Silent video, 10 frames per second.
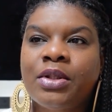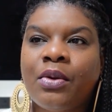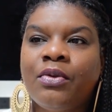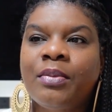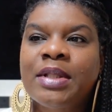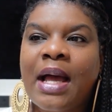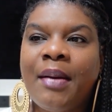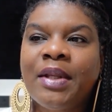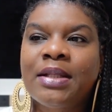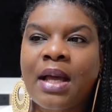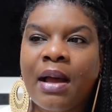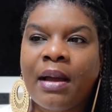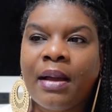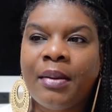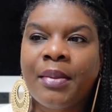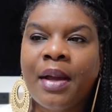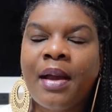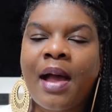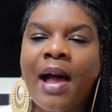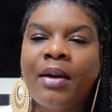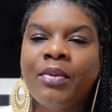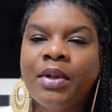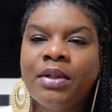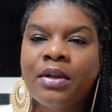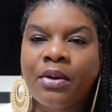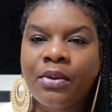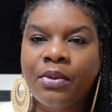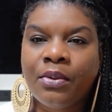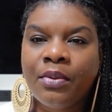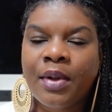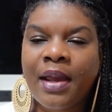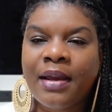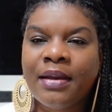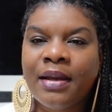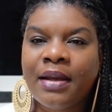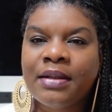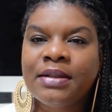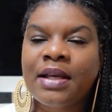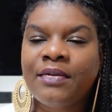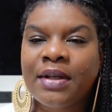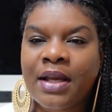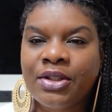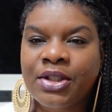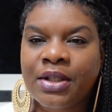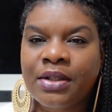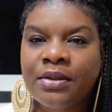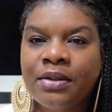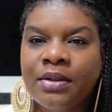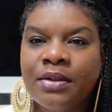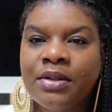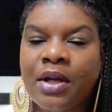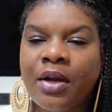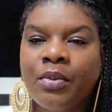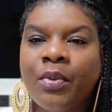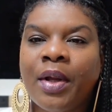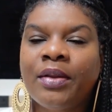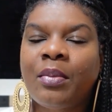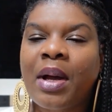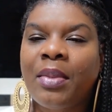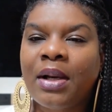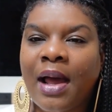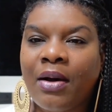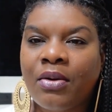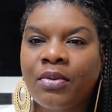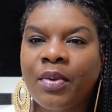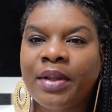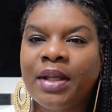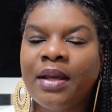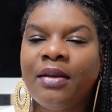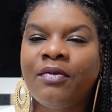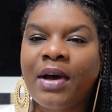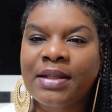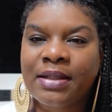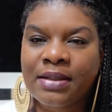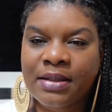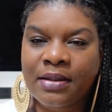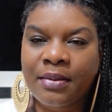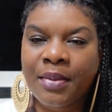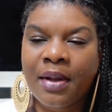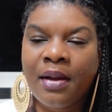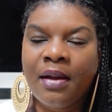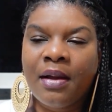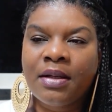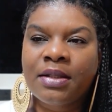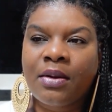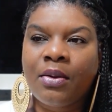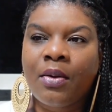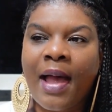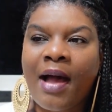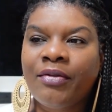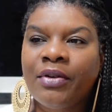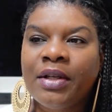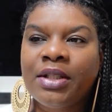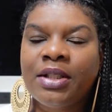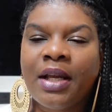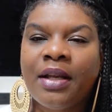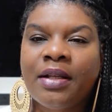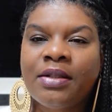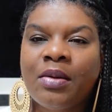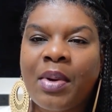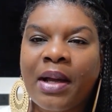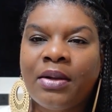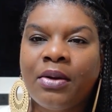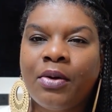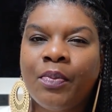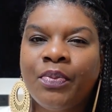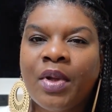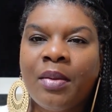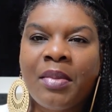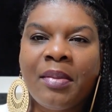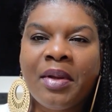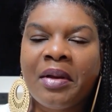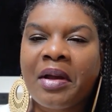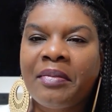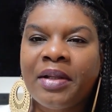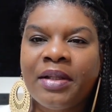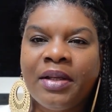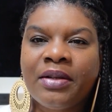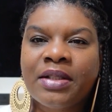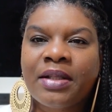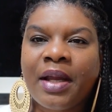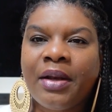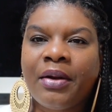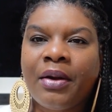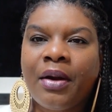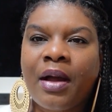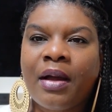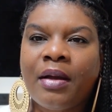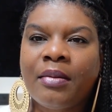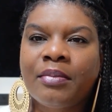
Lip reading: So from time to time, I would go and get divination done with a Babalao with the Ifa system. So after initiating into Palo, maybe a couple of years later,